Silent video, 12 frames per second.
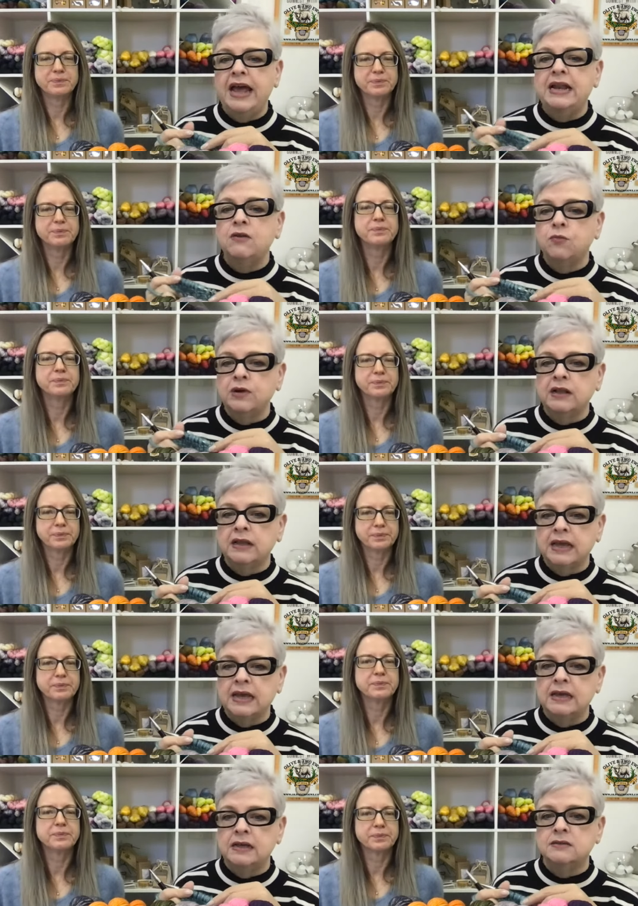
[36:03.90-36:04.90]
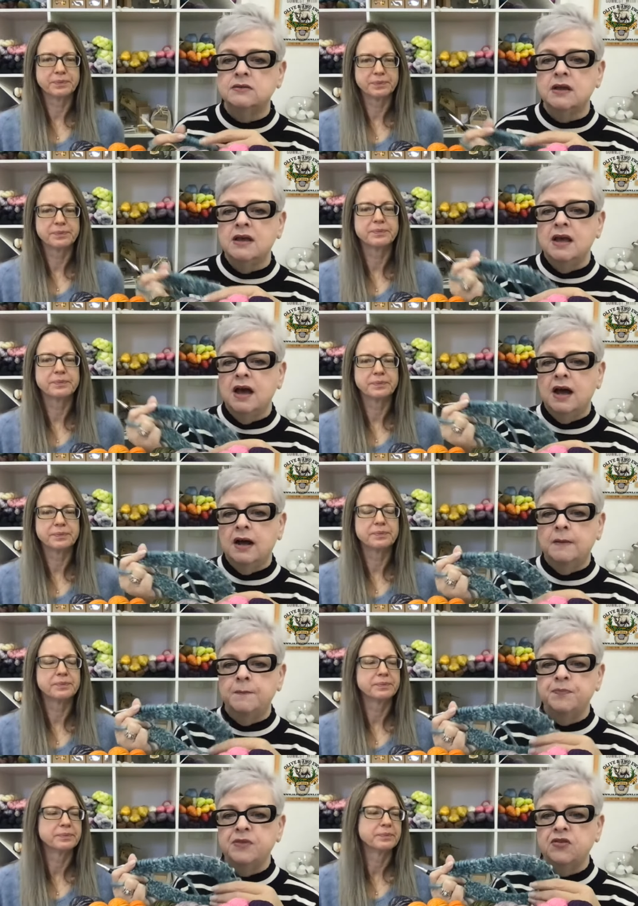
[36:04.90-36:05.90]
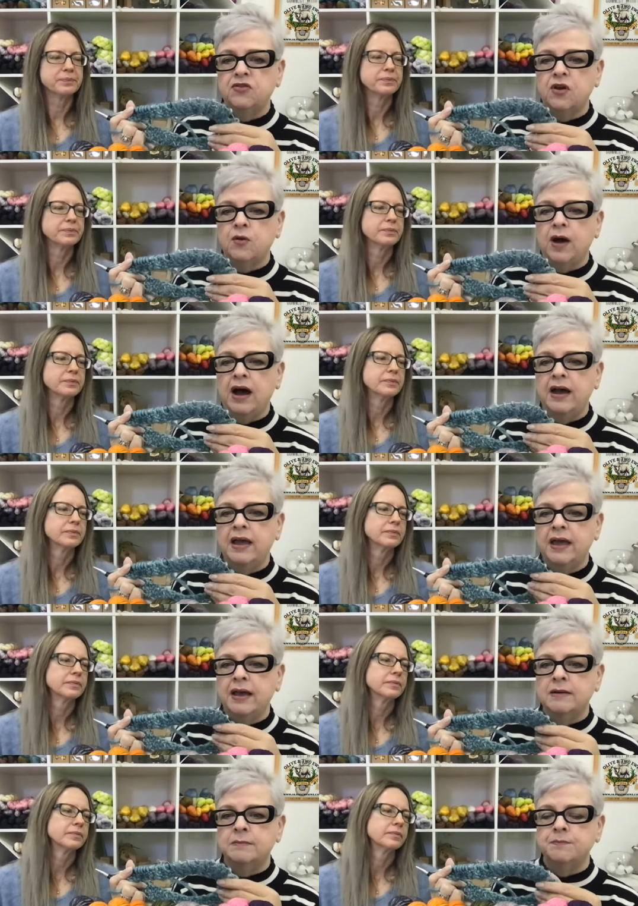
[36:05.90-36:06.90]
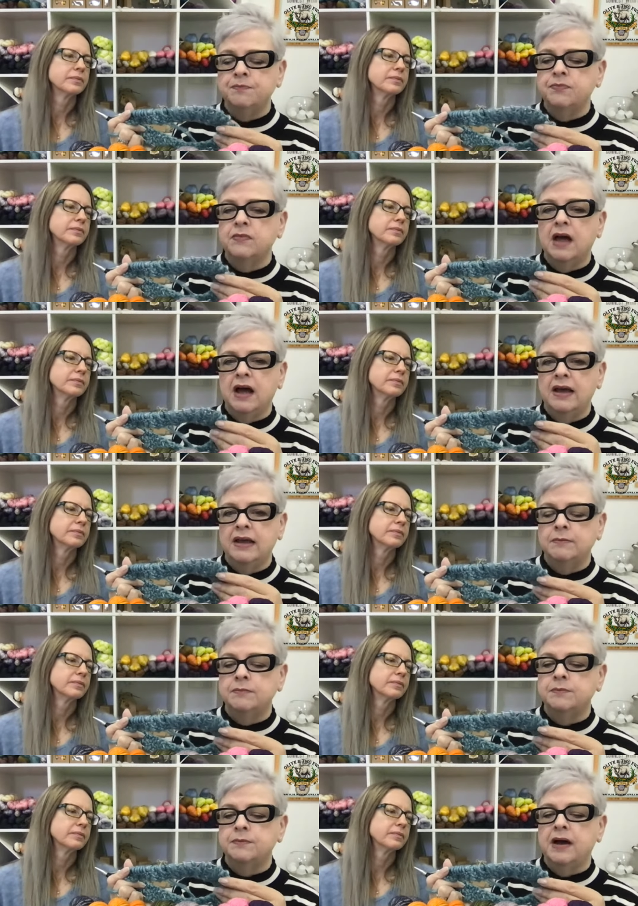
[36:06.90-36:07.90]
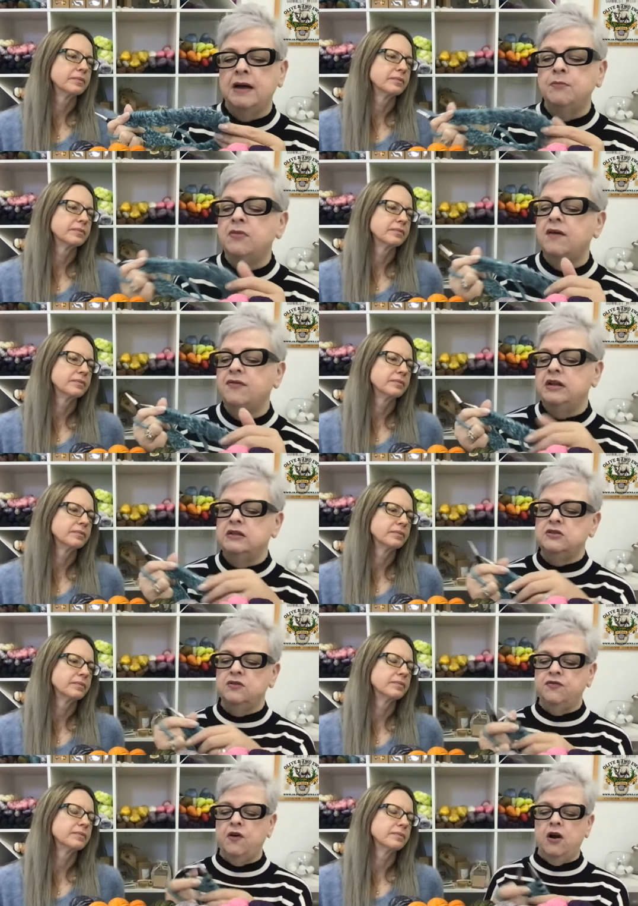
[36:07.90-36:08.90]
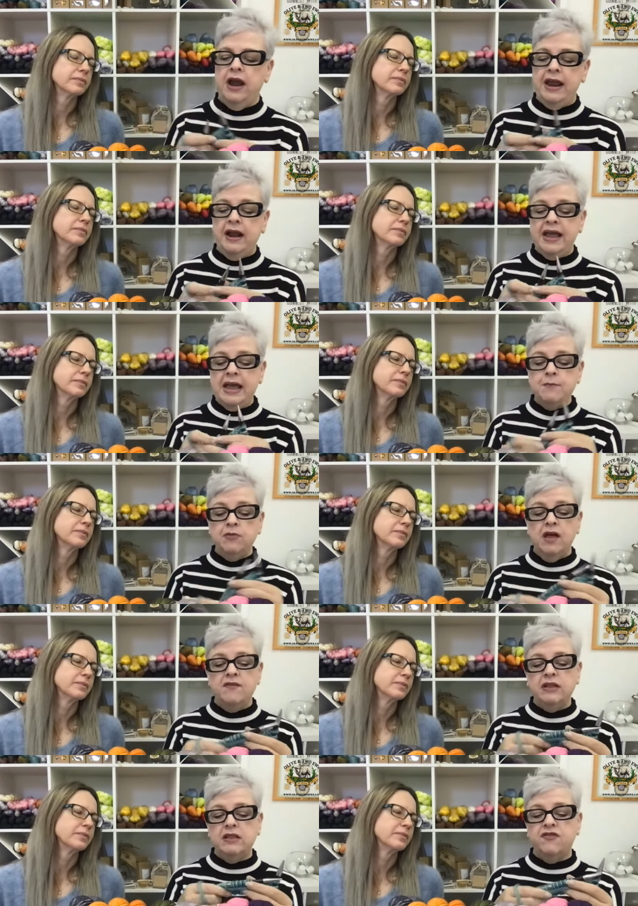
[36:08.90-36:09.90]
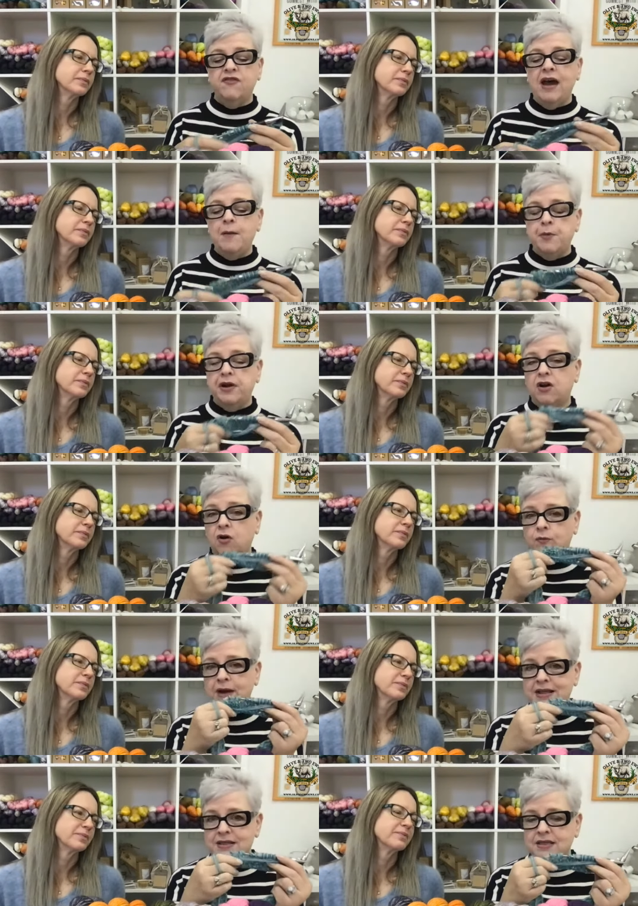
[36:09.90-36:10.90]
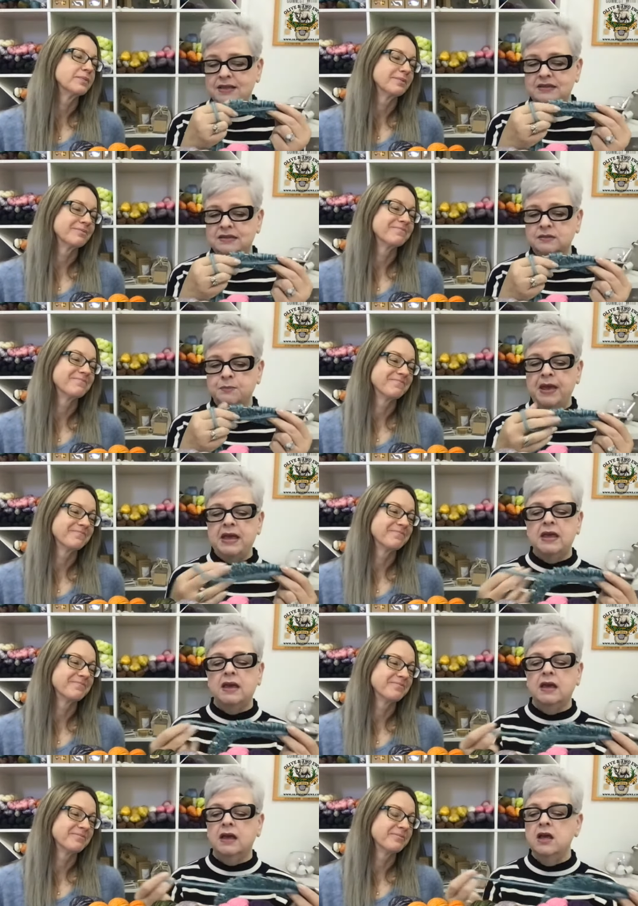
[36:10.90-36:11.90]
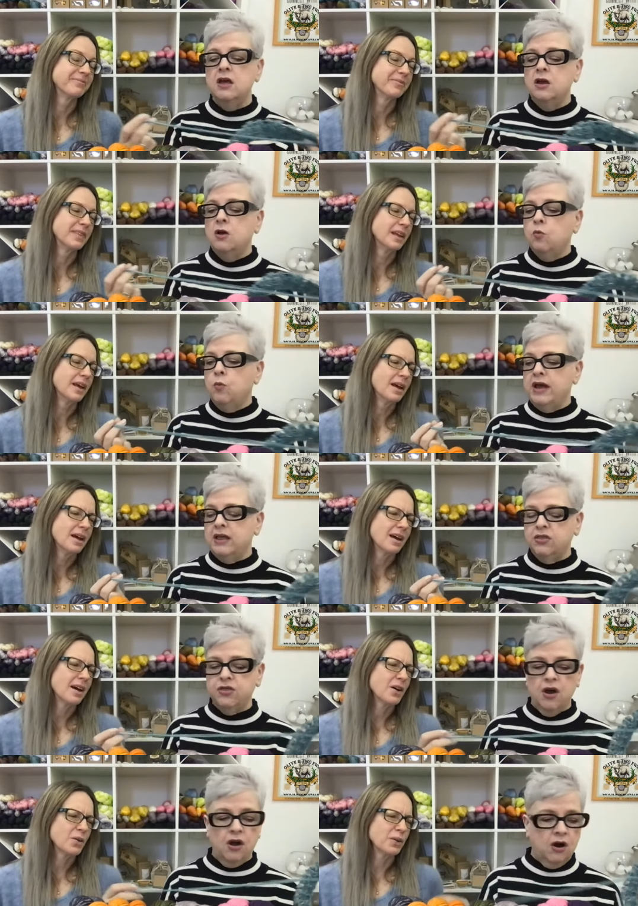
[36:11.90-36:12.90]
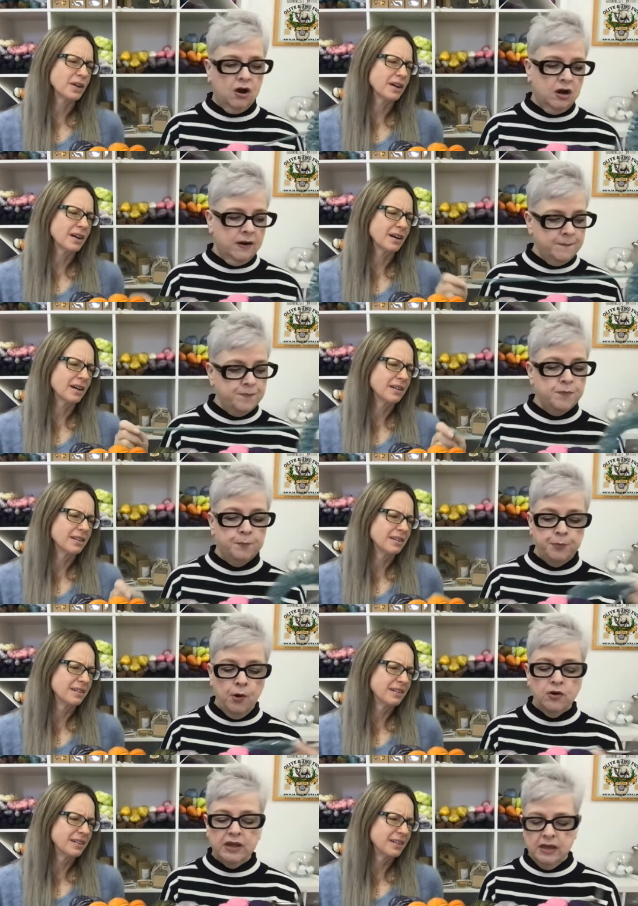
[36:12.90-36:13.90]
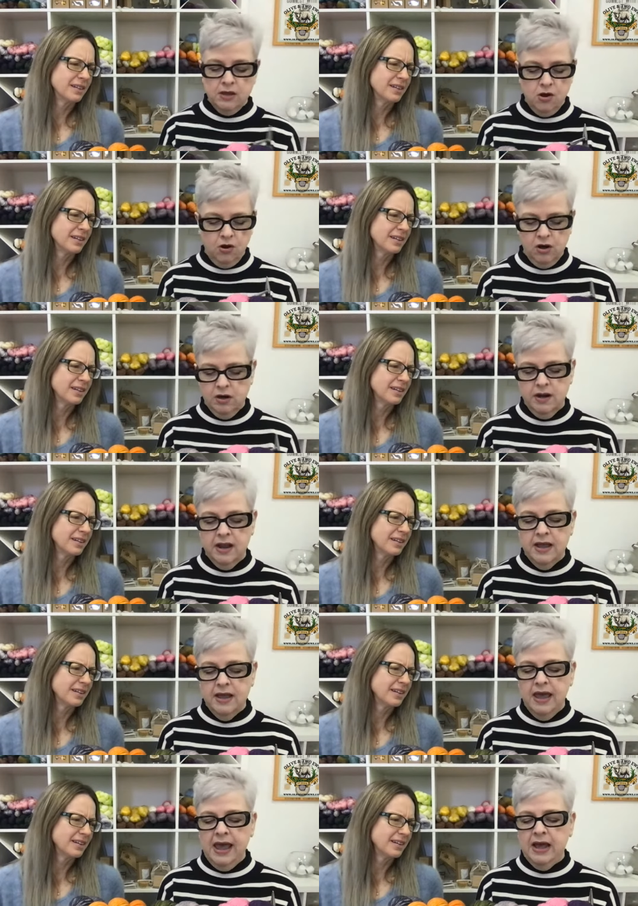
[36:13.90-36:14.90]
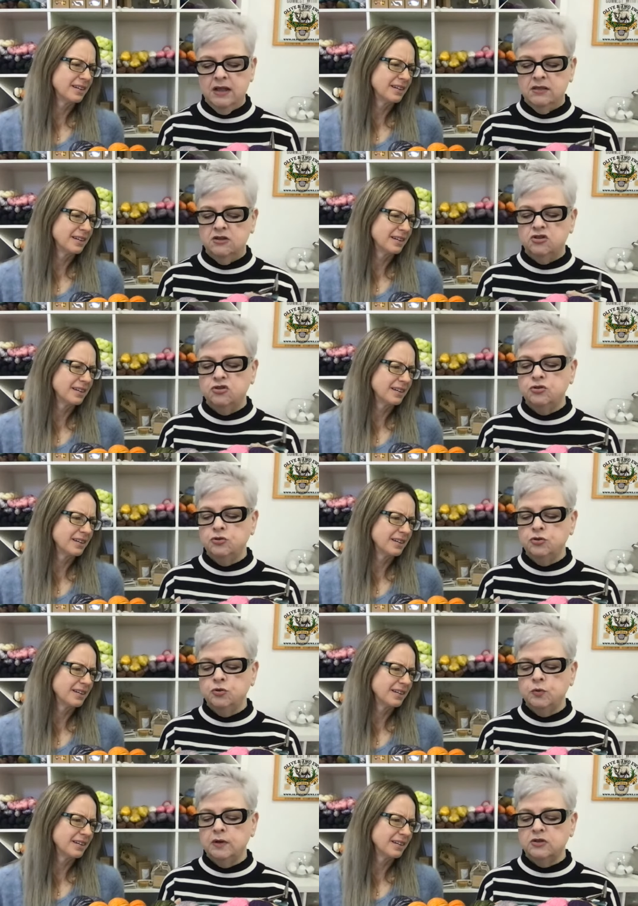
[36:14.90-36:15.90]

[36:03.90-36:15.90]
Speaker 1: And it really is. Um, so I am I am I'm loving it so far, and I am loving the fabric already that this is making with oh, our yeah. bulky yarn and the two